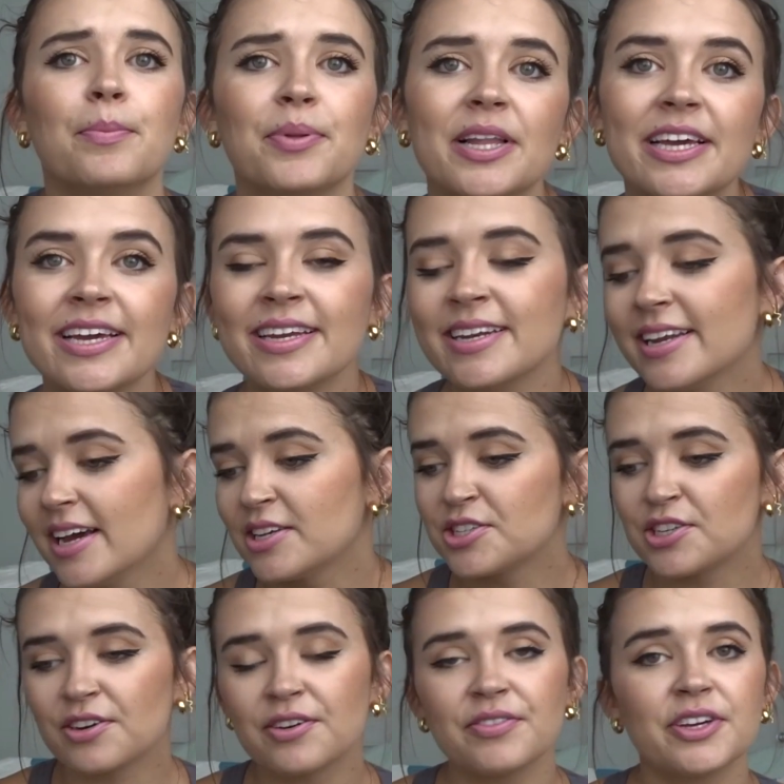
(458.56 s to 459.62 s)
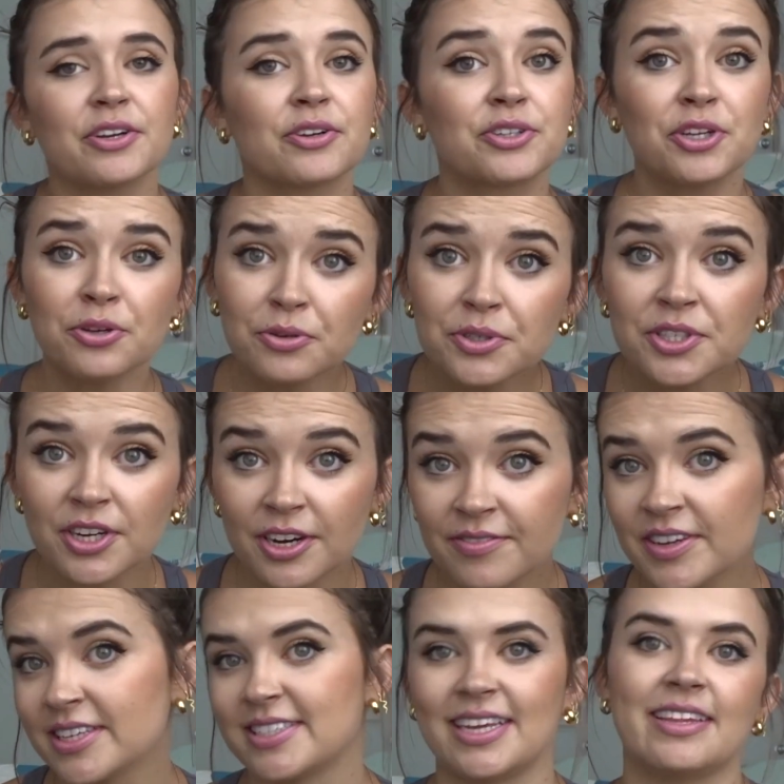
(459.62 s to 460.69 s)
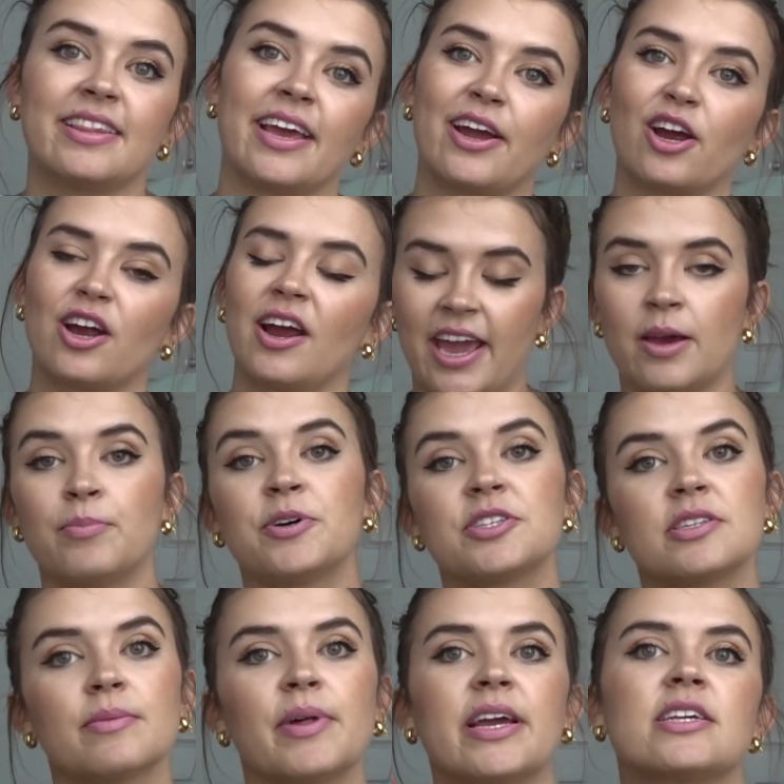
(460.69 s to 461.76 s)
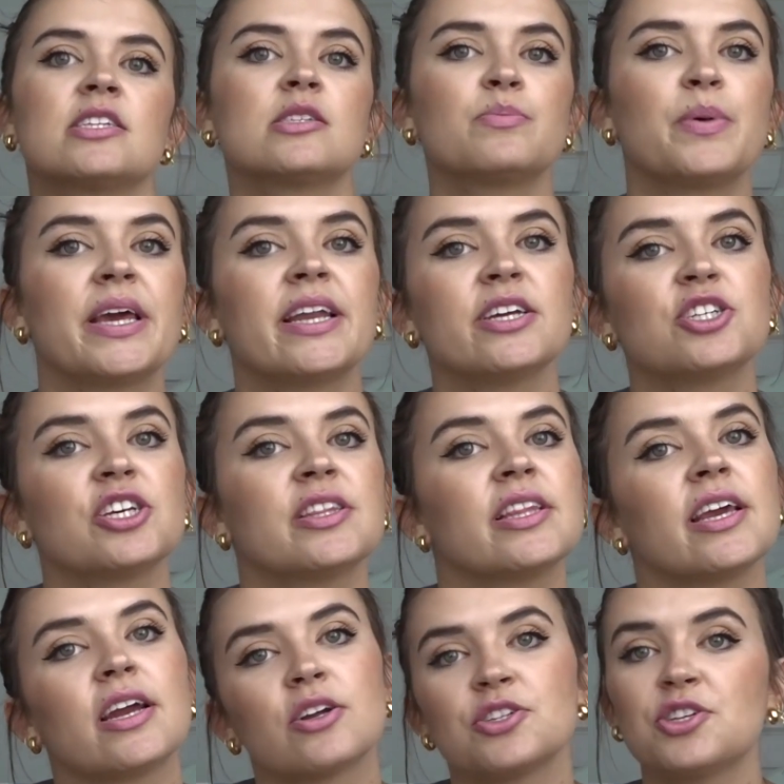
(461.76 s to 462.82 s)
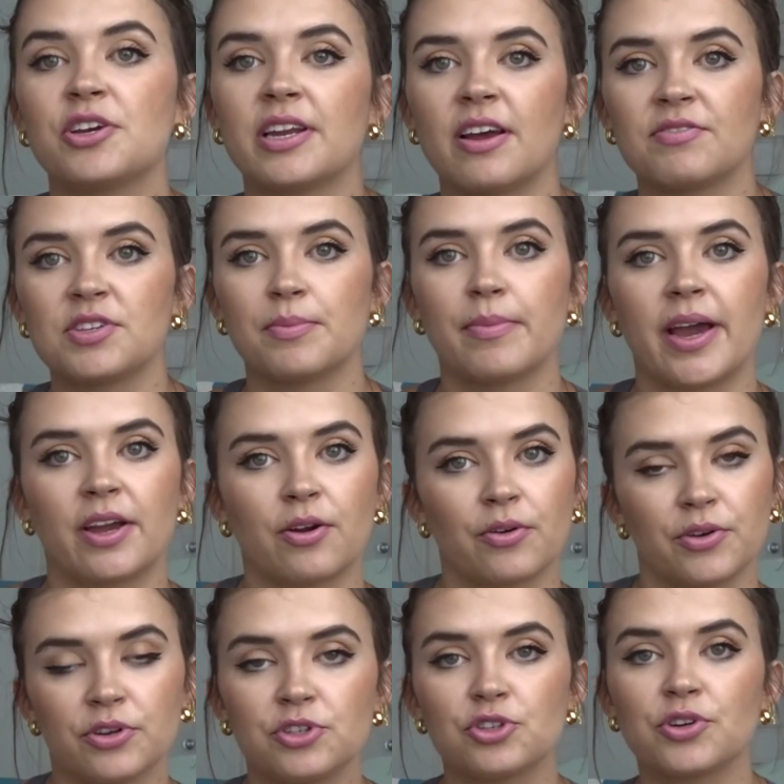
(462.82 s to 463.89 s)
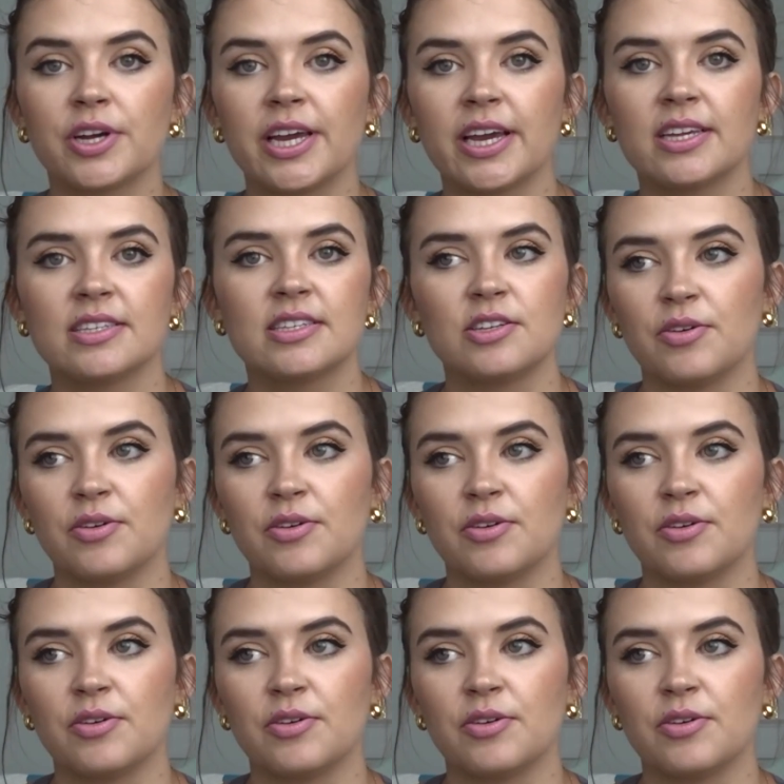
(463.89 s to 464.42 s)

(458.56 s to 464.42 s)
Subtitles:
blend a serving or 2 servings in there and put some like spinach in there so you can have some micronutrients.